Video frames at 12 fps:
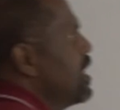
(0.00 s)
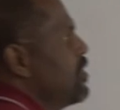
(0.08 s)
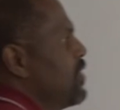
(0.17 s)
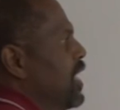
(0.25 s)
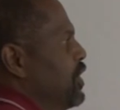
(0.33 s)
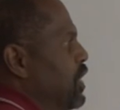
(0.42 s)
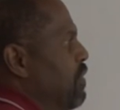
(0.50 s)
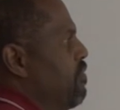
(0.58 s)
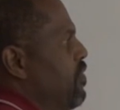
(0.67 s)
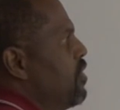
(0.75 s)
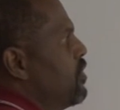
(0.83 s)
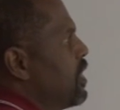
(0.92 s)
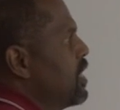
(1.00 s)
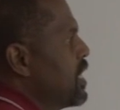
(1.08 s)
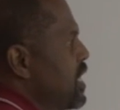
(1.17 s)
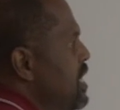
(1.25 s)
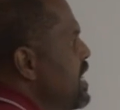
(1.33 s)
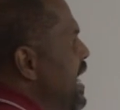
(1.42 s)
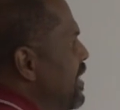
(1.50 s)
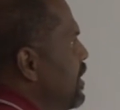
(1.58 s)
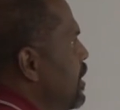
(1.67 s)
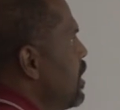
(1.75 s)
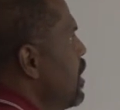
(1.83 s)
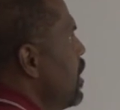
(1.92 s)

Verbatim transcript: it is actually physically connected